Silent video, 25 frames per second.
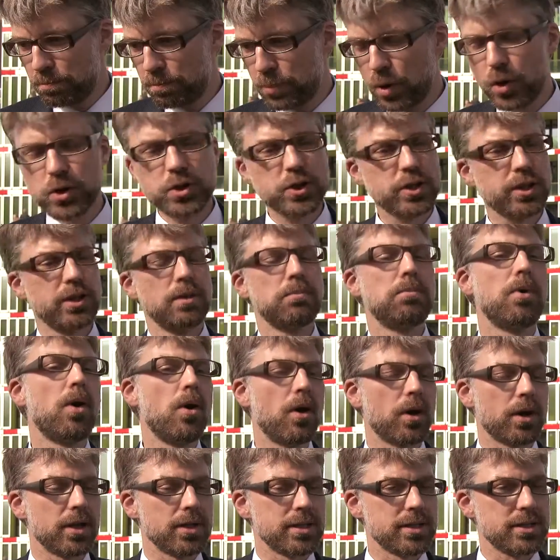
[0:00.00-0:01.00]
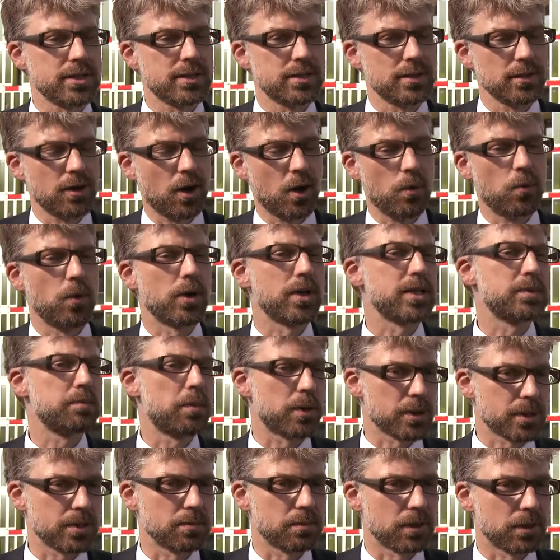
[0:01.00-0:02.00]
pushed the borders of what is
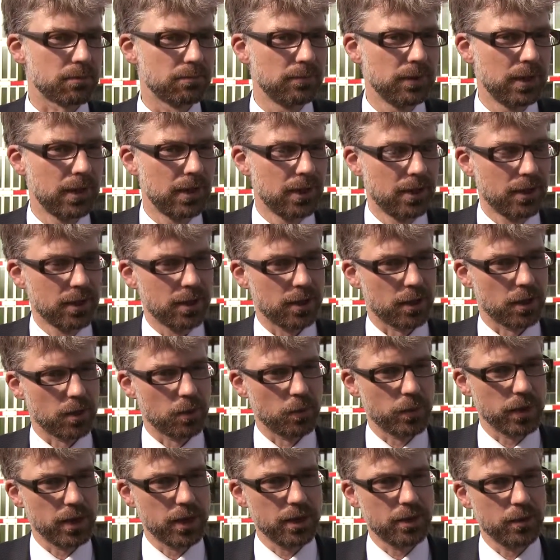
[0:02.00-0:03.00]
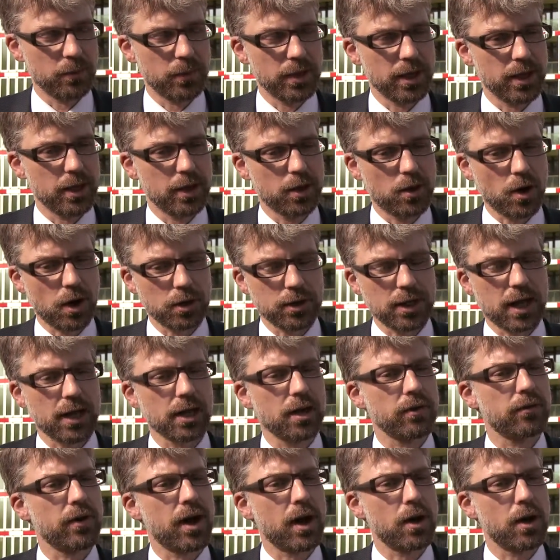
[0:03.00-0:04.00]
possible. We got
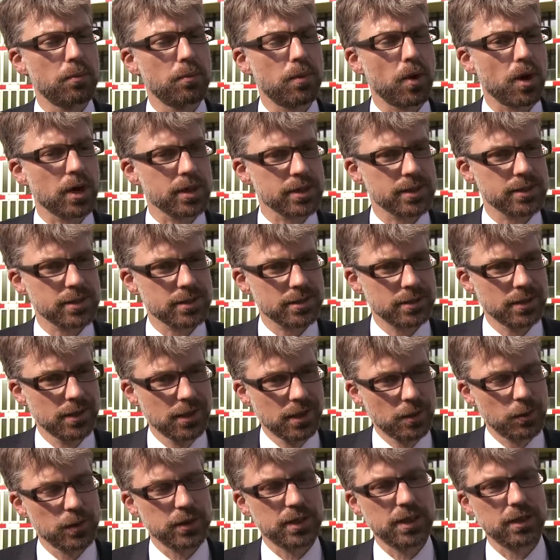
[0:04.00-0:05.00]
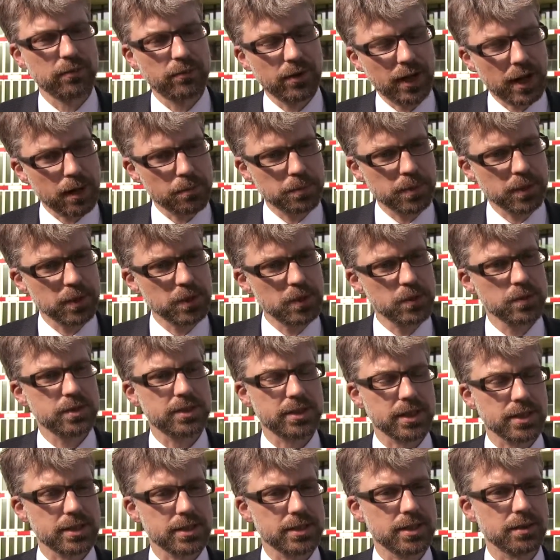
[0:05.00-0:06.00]
out of box, we developed a new
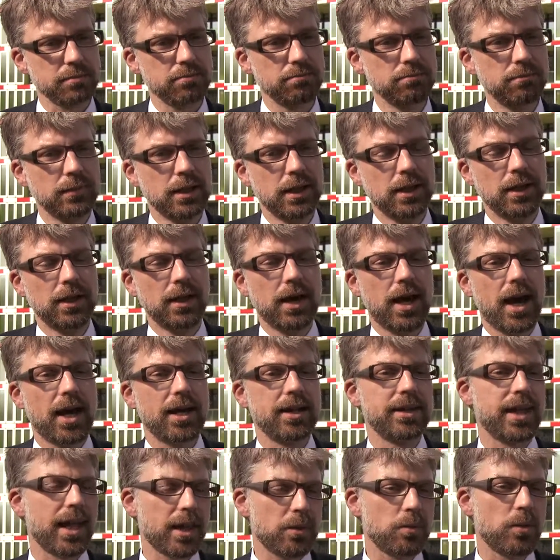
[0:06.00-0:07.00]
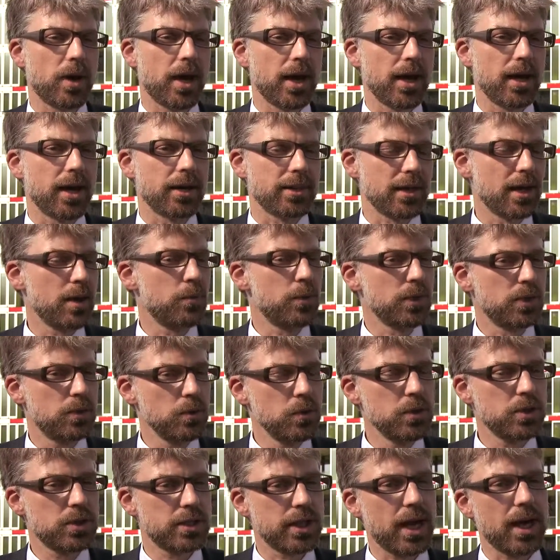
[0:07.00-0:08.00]
system, And in that way, I think we
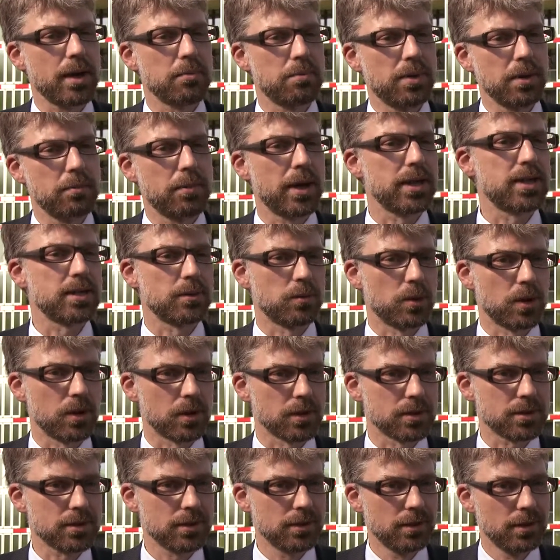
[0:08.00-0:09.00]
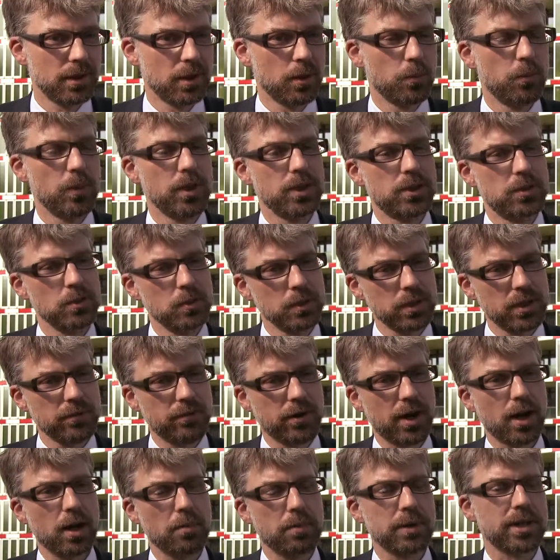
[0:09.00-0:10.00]
do shape a better world. We do
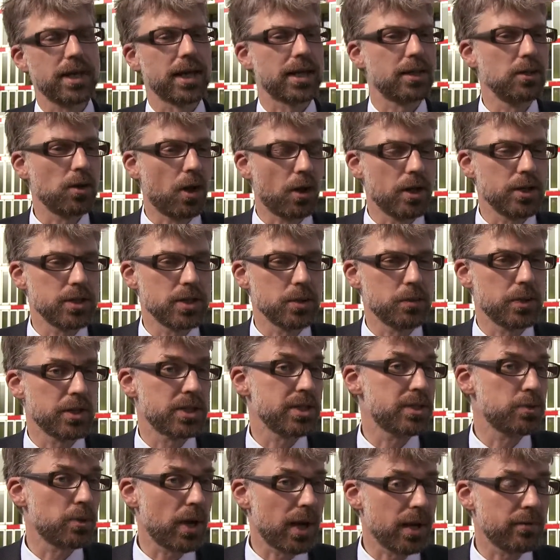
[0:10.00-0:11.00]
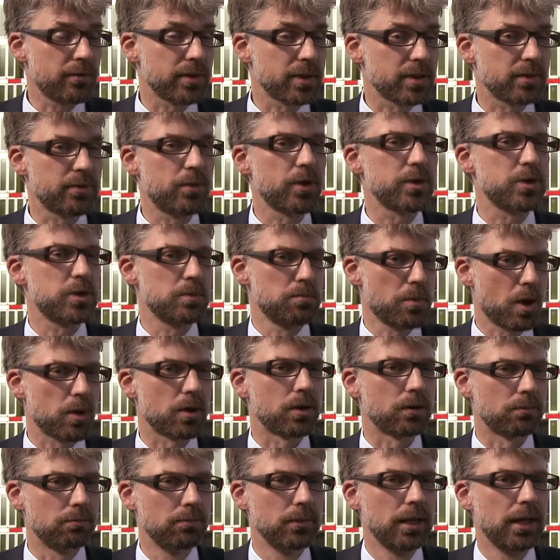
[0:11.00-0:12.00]
develop a technology which is relevant for
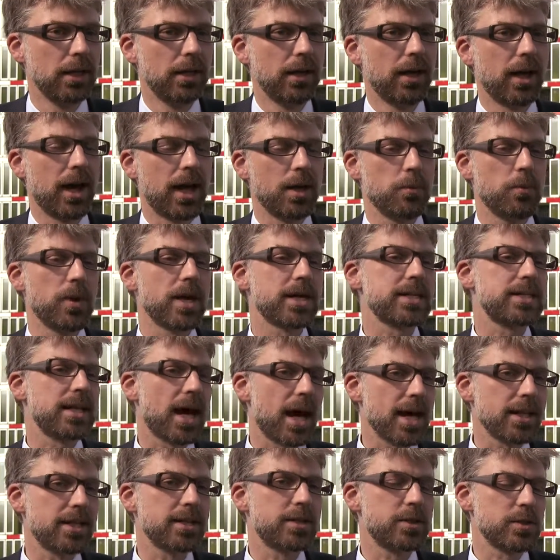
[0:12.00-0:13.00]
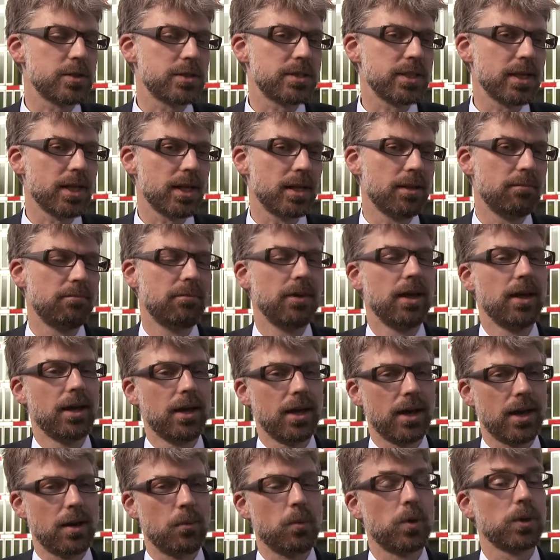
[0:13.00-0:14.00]
tomorrow. And we're excited to see
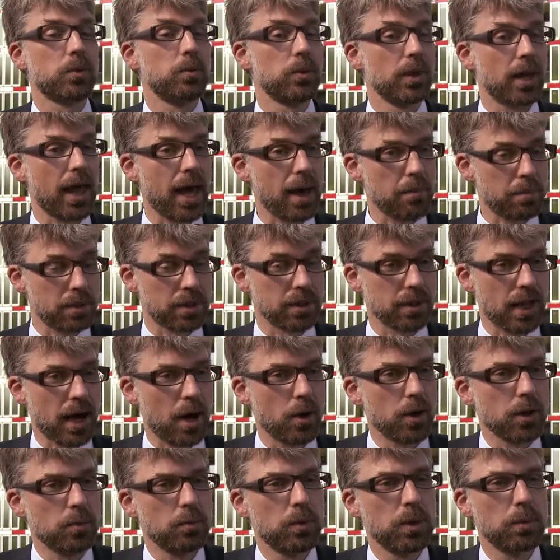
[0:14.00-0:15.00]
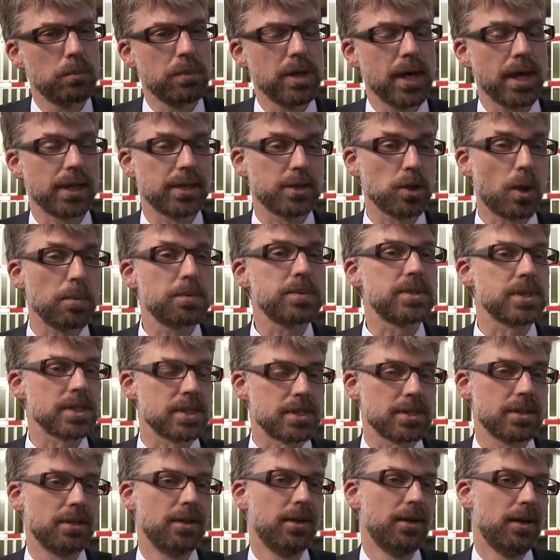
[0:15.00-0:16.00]
what will happen, how it will be adopted
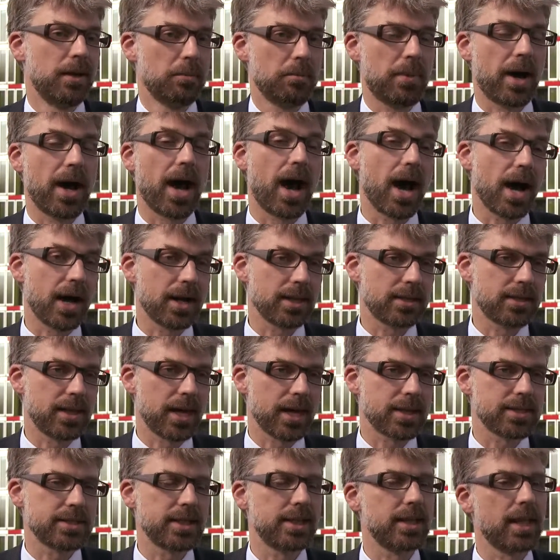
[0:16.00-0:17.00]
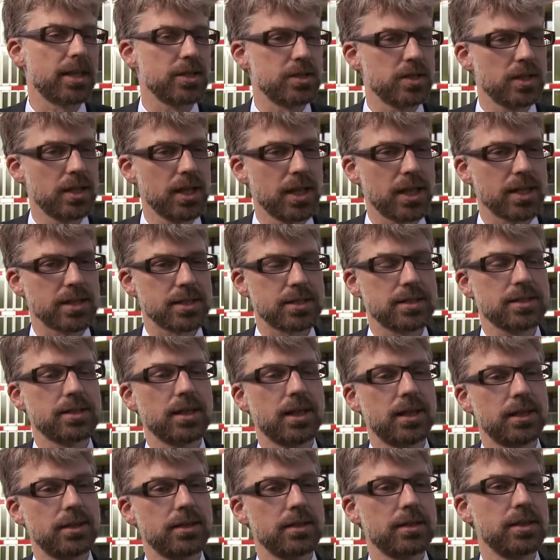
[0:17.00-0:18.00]
by architects and engineers
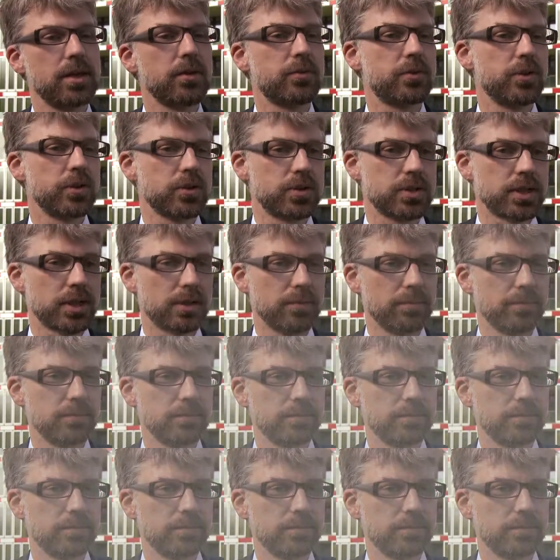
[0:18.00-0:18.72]
in the near future.